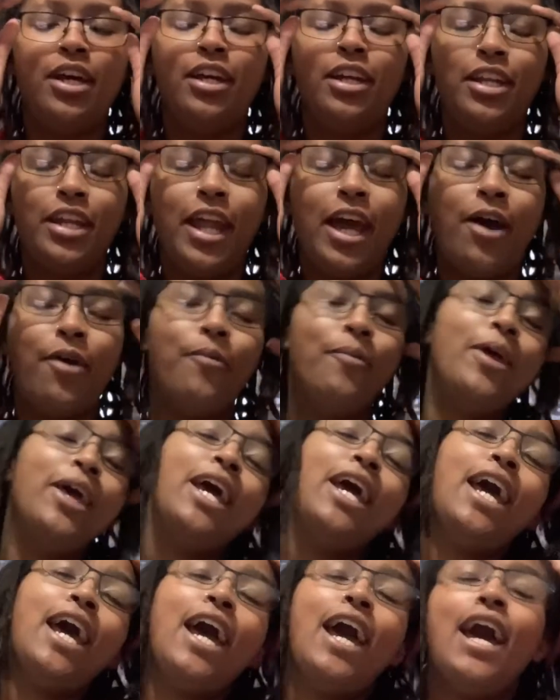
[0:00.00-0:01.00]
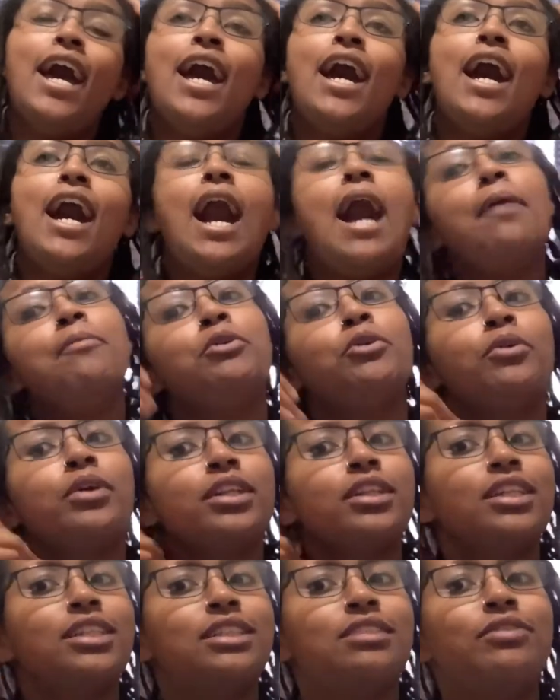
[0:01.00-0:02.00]
Now, I'm doing
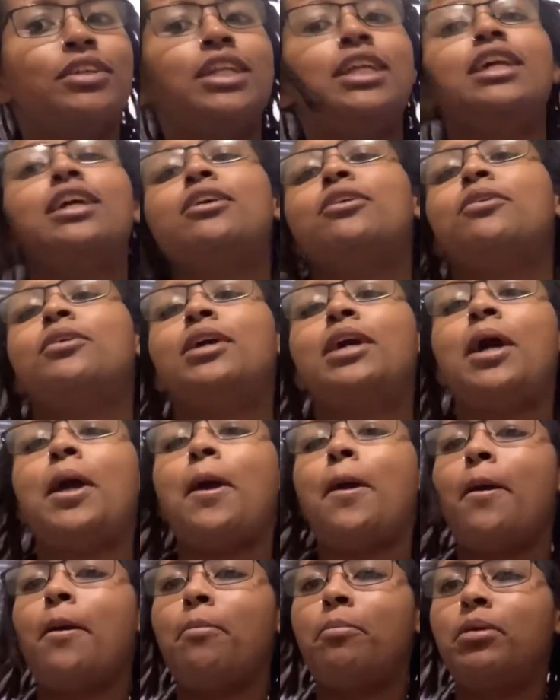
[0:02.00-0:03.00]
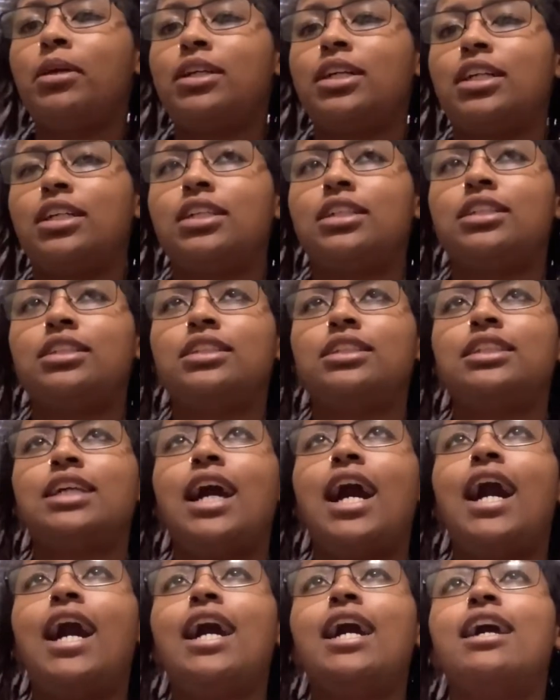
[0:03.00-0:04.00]
this video because
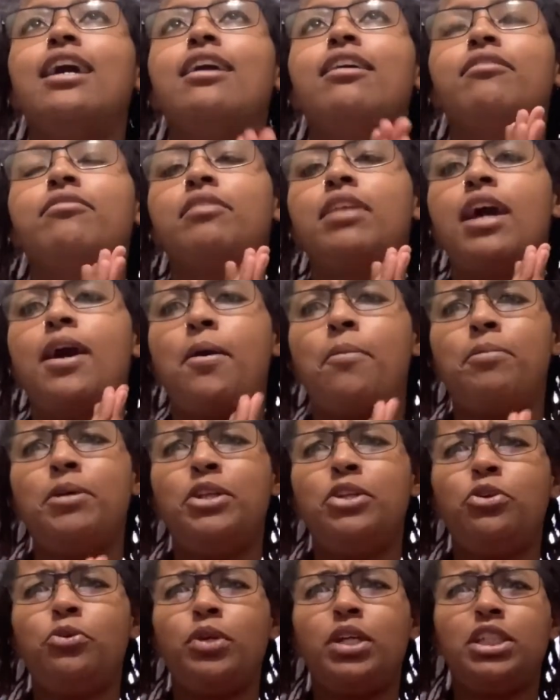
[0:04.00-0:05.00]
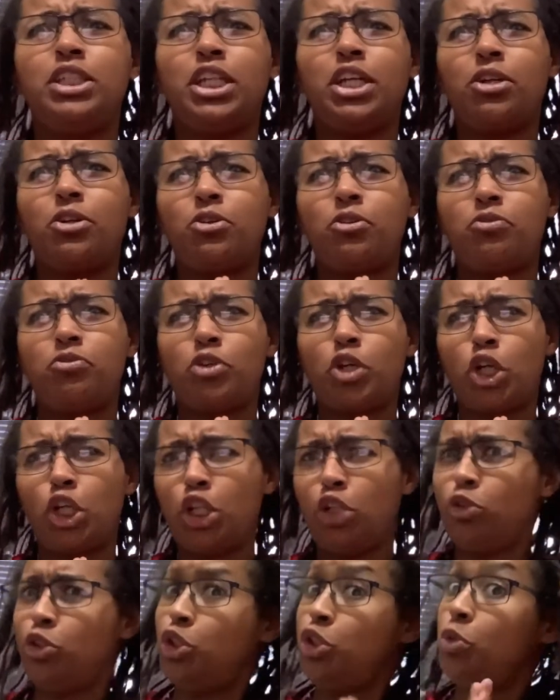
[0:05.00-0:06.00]
I have now been doing tarot for
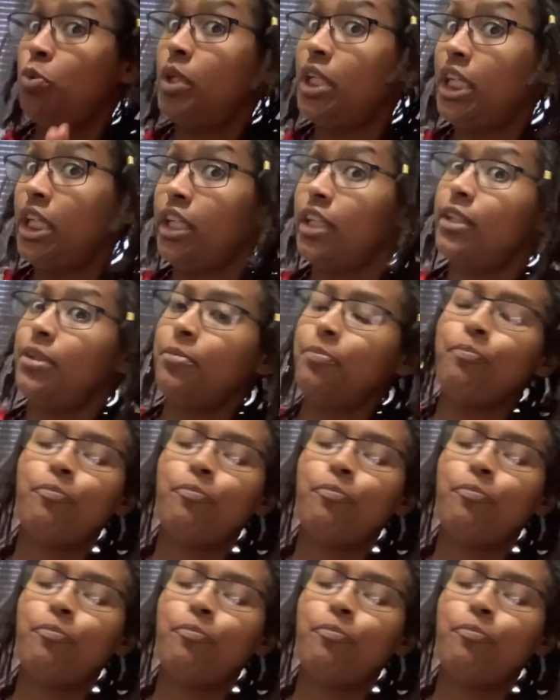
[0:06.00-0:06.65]
close to a year.